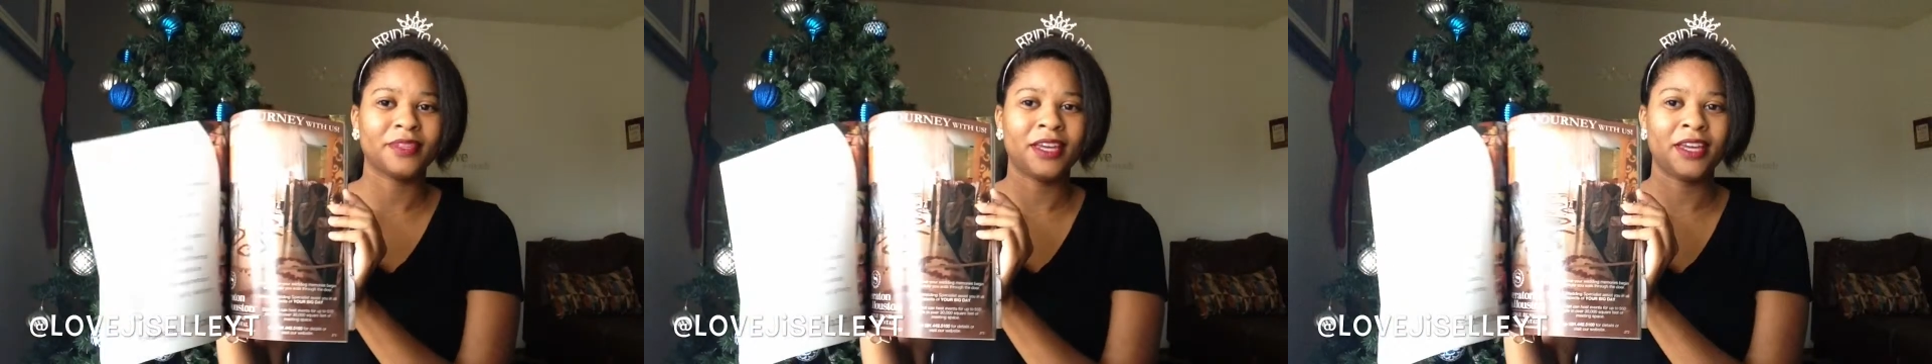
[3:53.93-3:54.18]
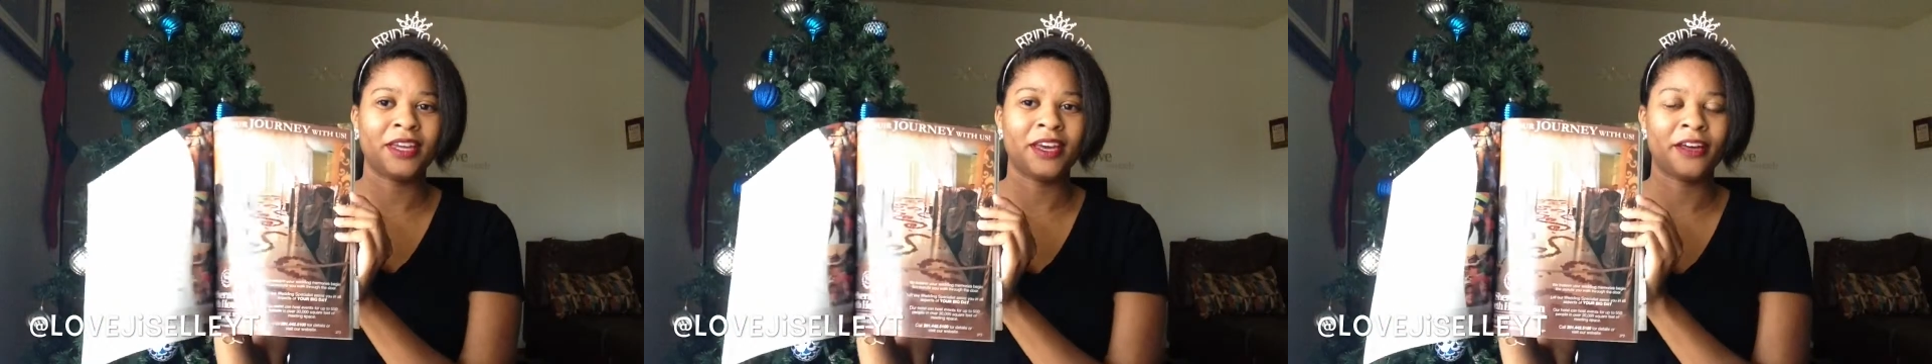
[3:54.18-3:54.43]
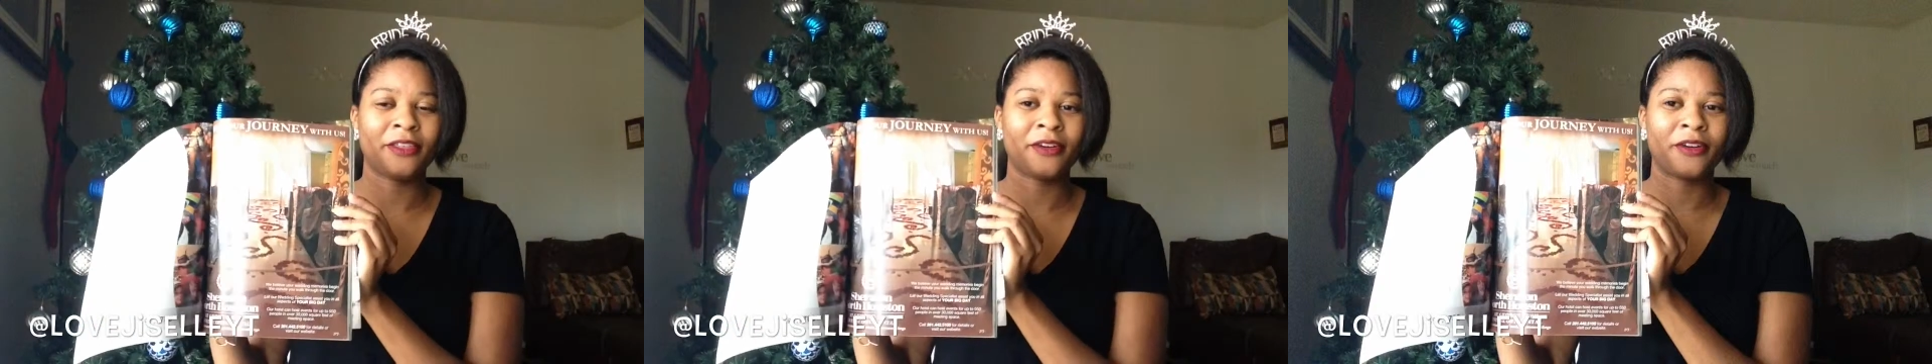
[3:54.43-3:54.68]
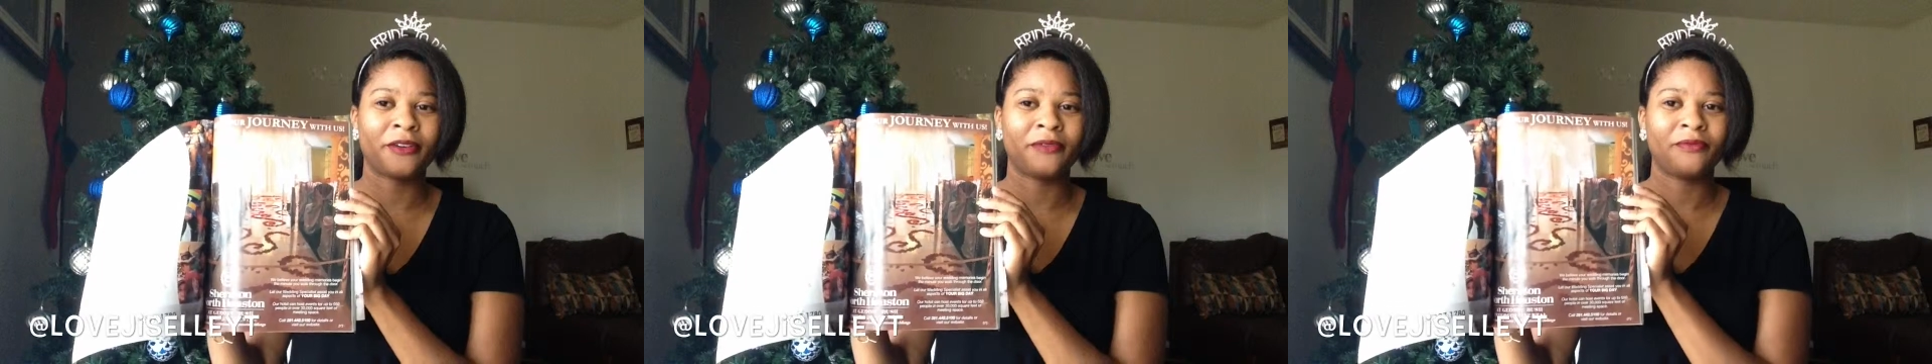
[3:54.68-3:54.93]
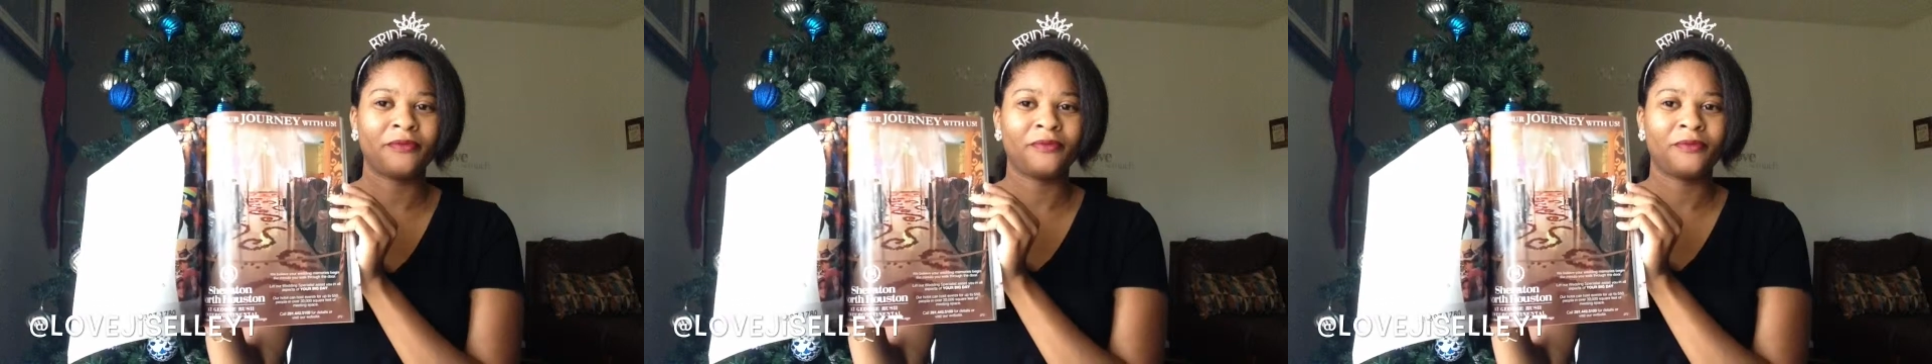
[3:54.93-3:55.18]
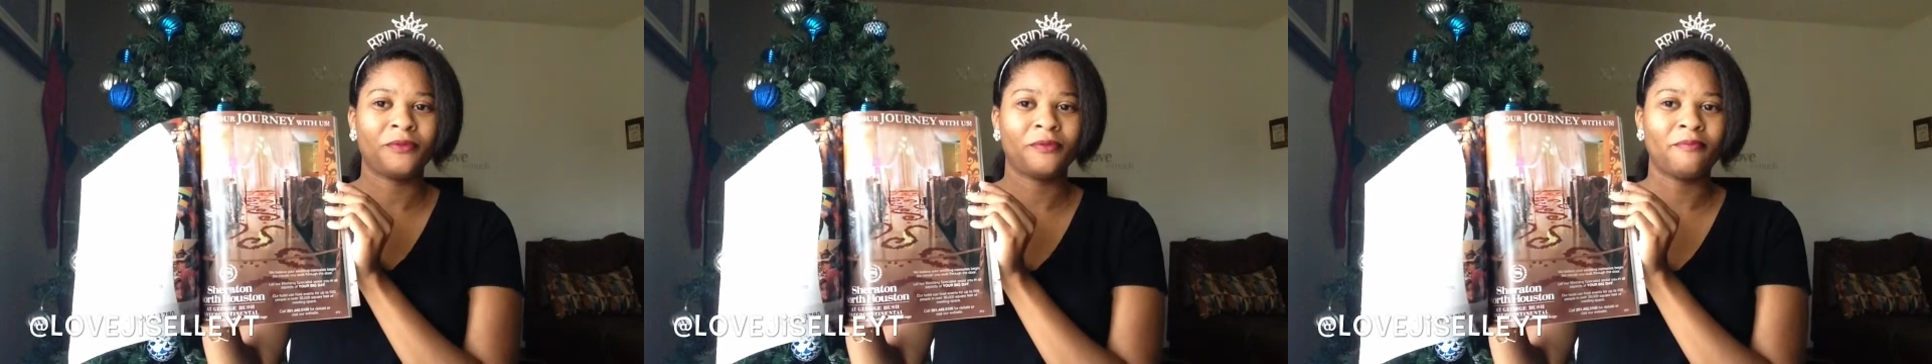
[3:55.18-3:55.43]
any other
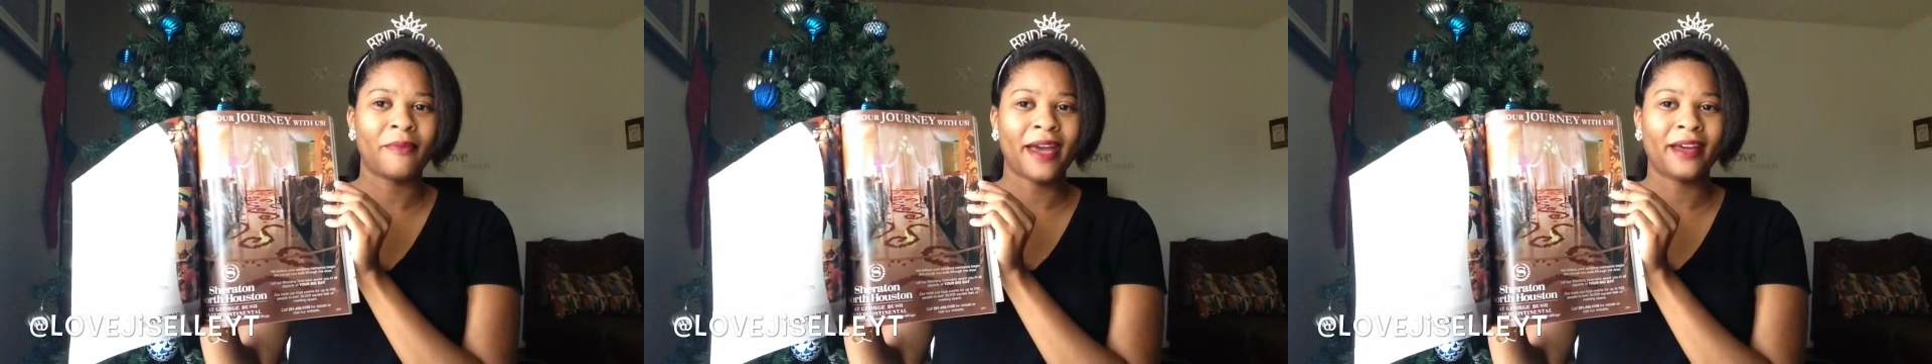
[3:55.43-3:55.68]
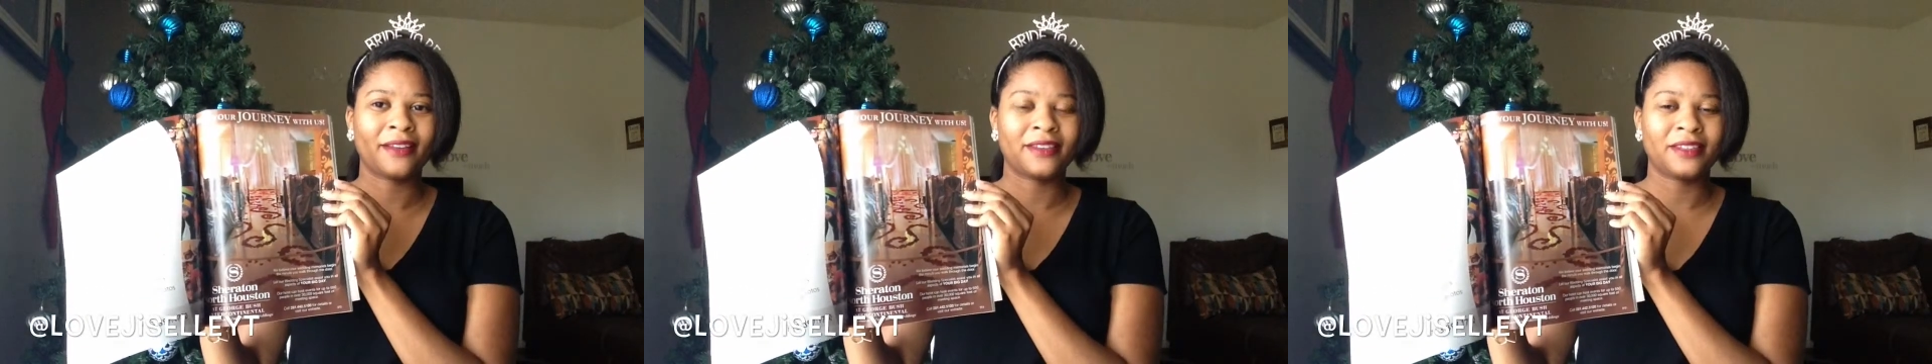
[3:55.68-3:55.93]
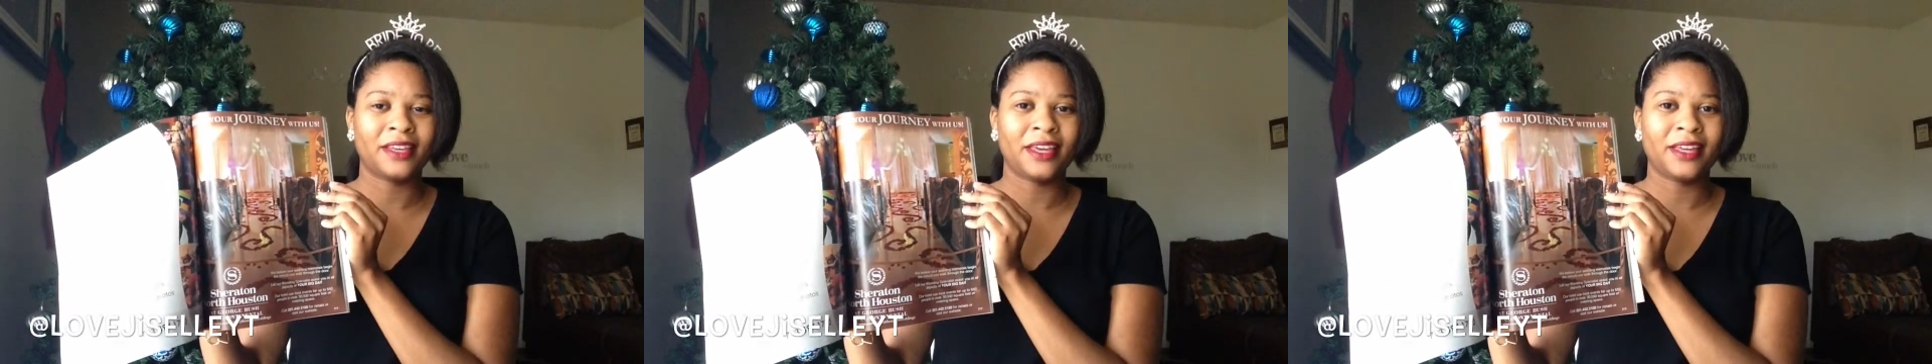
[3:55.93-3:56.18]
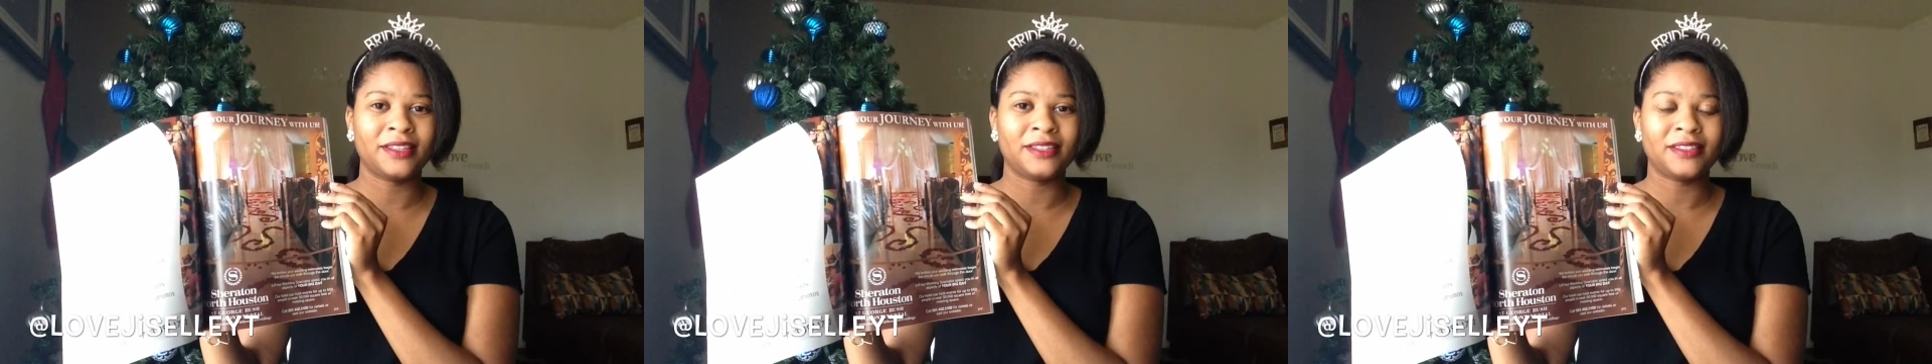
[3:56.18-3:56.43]
magazines